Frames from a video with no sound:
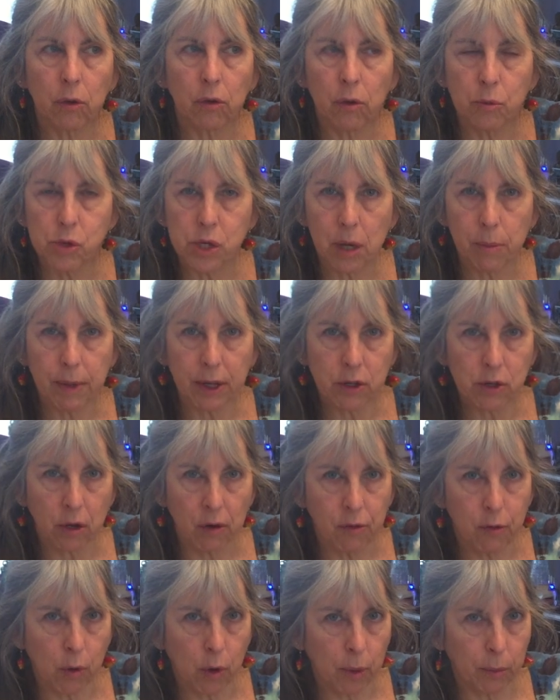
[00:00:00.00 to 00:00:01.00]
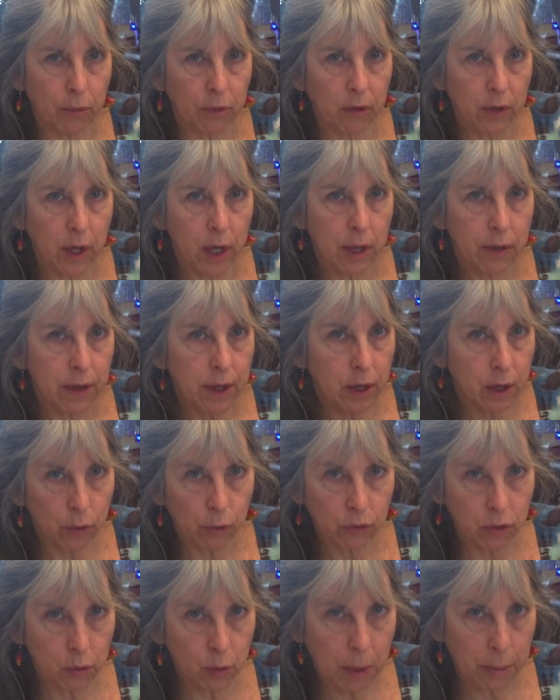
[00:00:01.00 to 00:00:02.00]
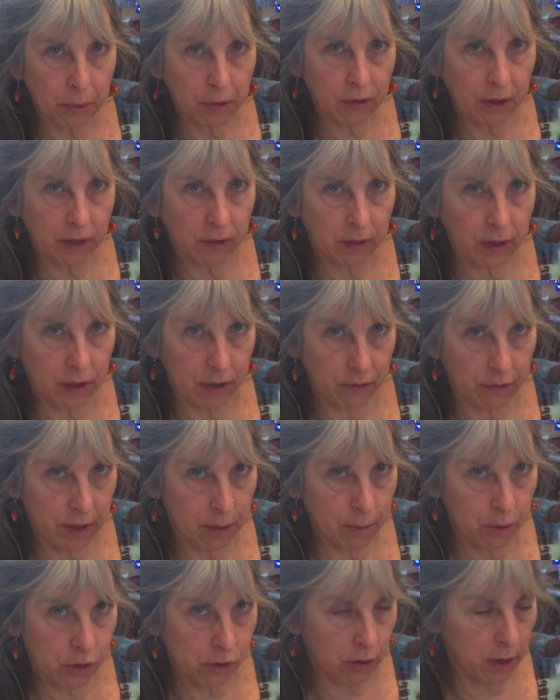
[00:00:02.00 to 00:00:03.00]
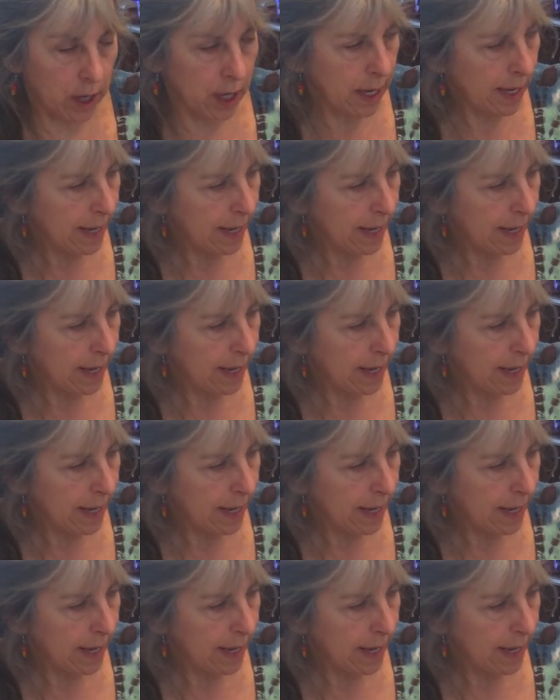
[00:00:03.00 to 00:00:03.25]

some geometric forms. They don't do representative imagery.